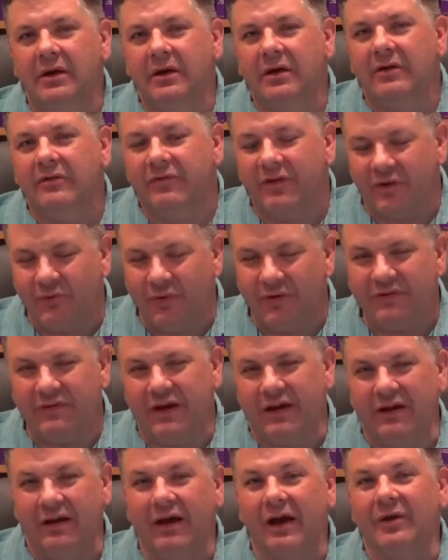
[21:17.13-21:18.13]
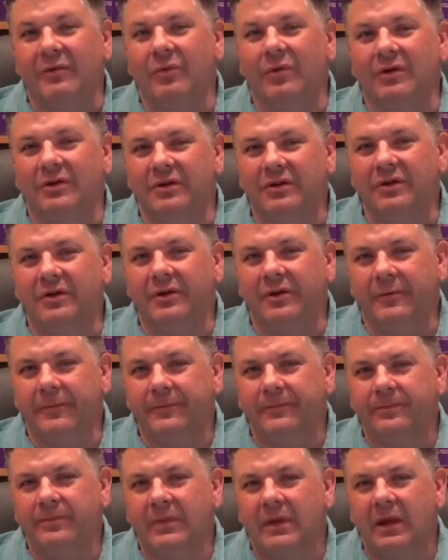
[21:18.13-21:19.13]
Friend, we've got a lot of work to do.
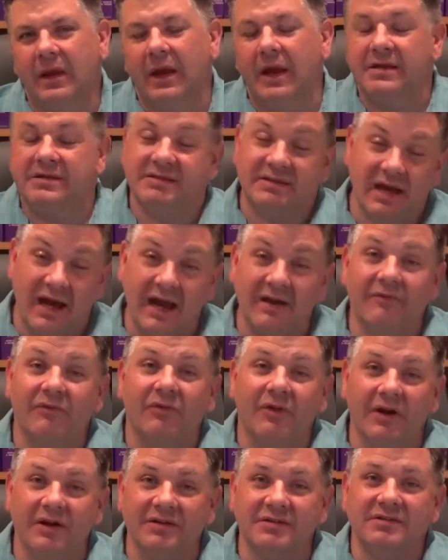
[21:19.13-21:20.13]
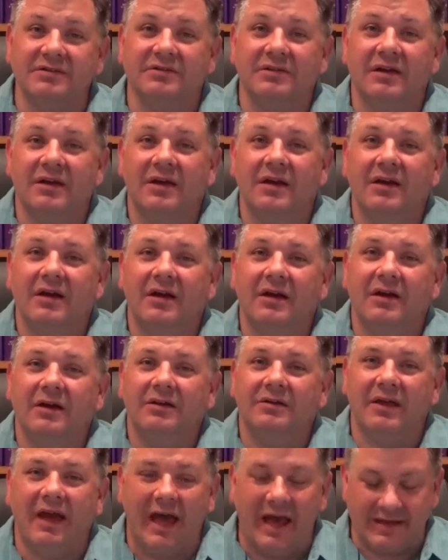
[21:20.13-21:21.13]
It's time for us
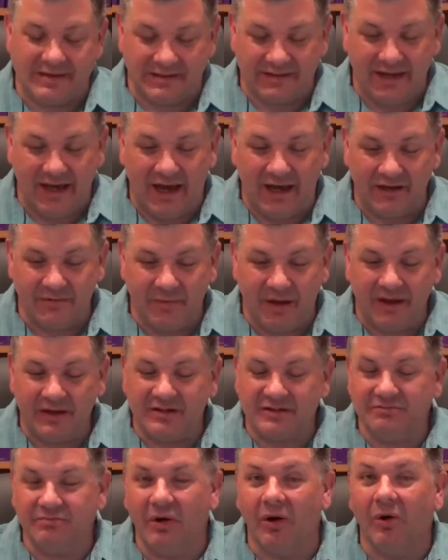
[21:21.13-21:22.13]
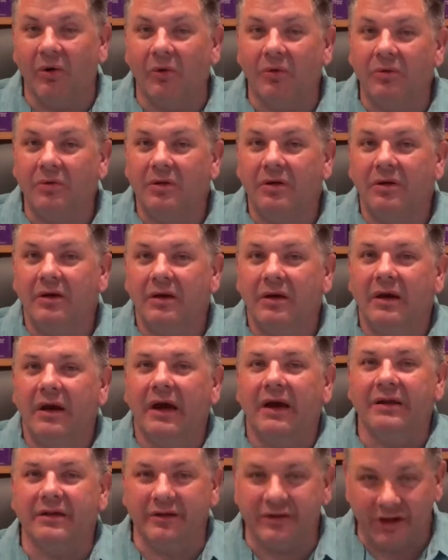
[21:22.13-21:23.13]
to ask God to make us bold
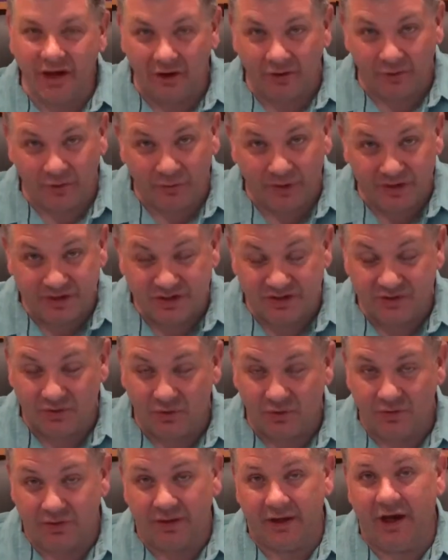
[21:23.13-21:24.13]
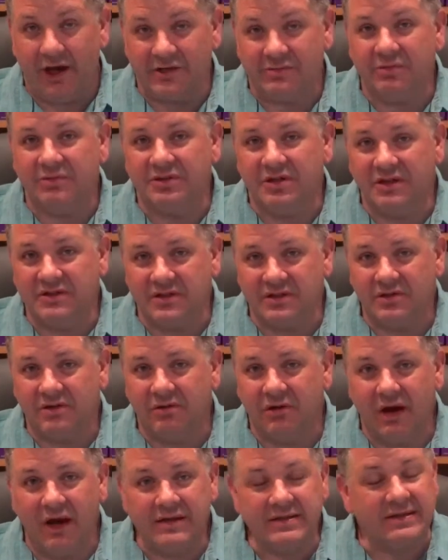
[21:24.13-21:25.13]
and to go and reach this world with the gospel of Jesus
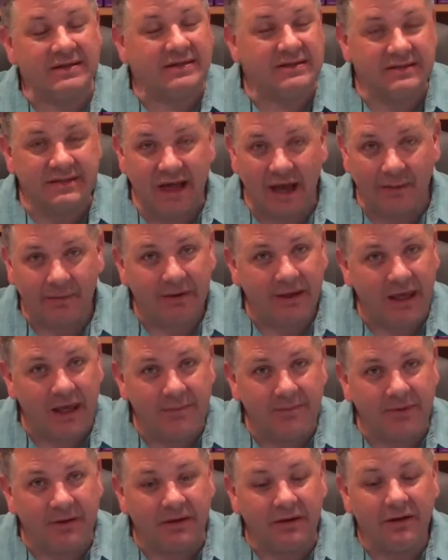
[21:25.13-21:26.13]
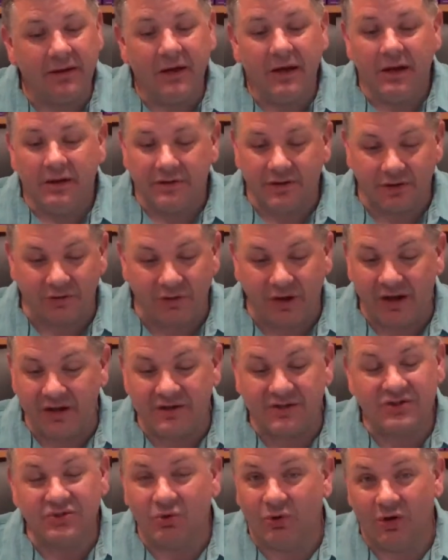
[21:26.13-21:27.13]
Christ and stop keeping the
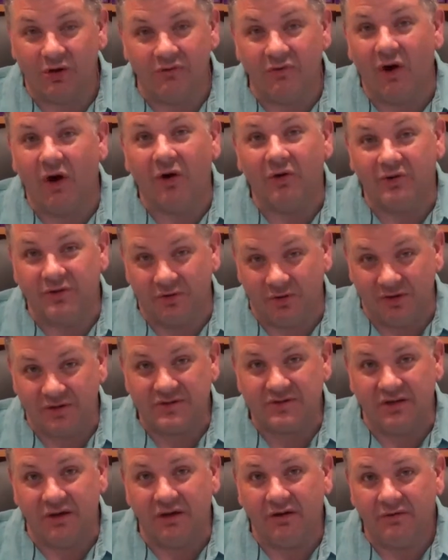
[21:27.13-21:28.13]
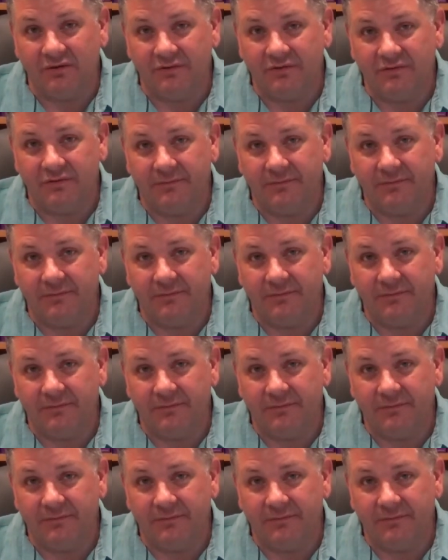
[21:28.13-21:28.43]
greatest story of all to ourselves.